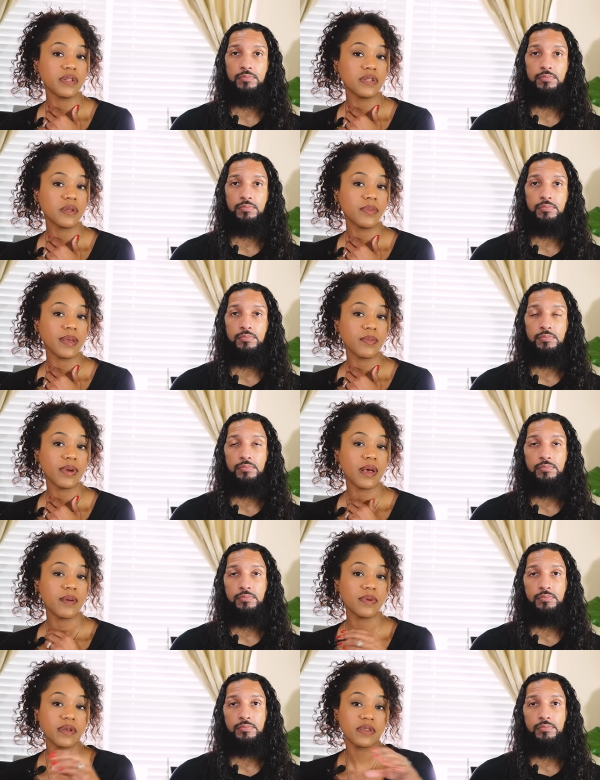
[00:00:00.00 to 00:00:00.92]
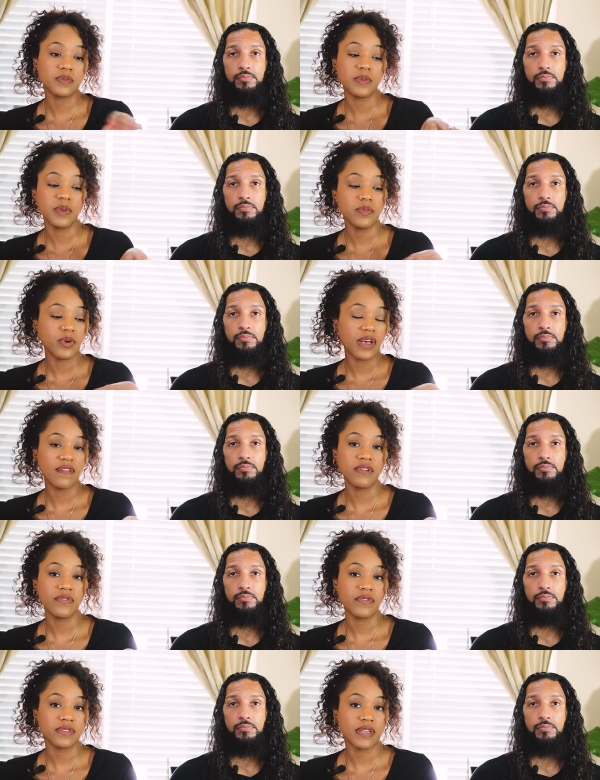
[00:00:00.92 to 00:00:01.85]
Speaker 1: putting in a big pot because people
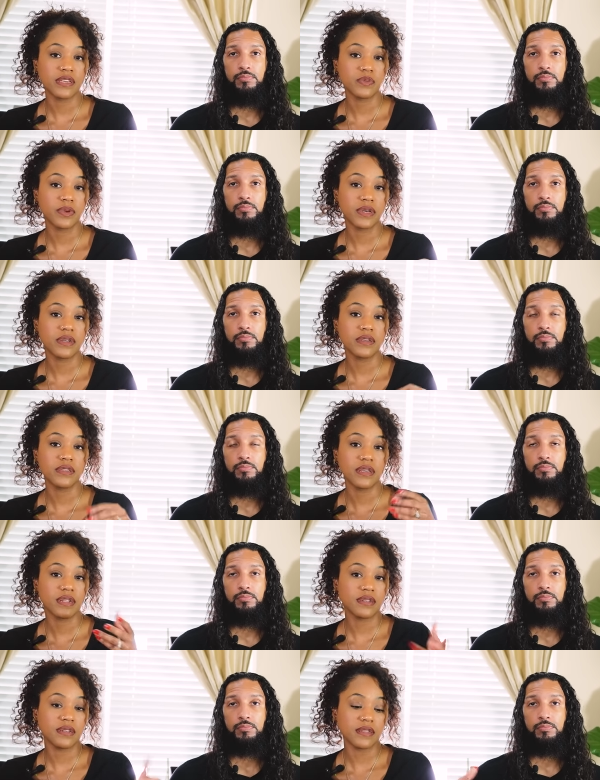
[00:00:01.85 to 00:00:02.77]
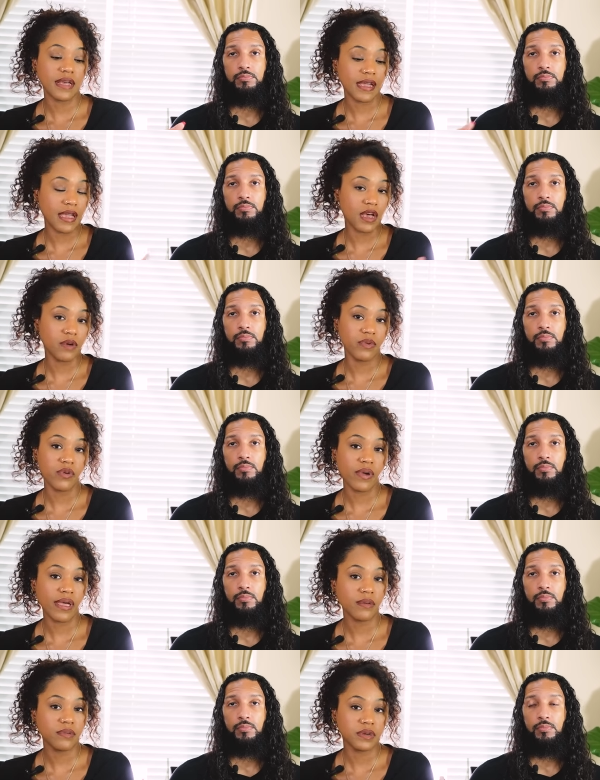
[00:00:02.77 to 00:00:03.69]
have different taste buds and like how we
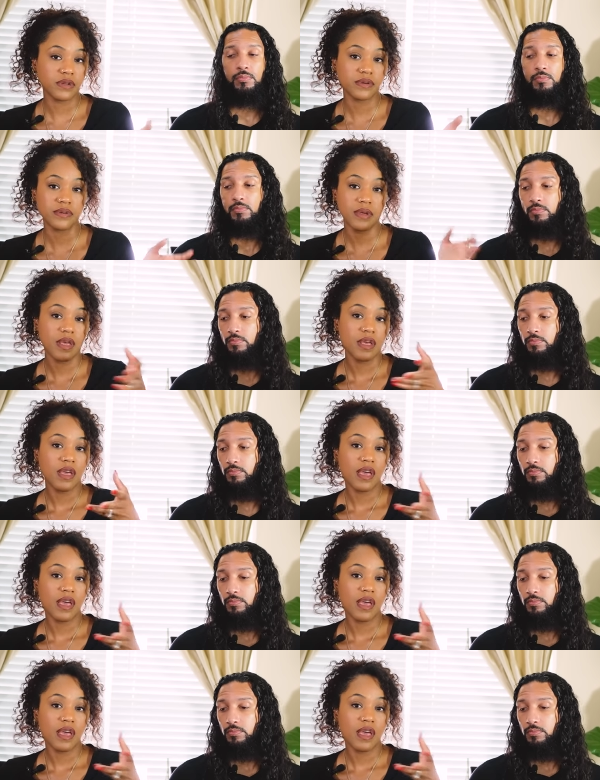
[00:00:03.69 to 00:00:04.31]
were able to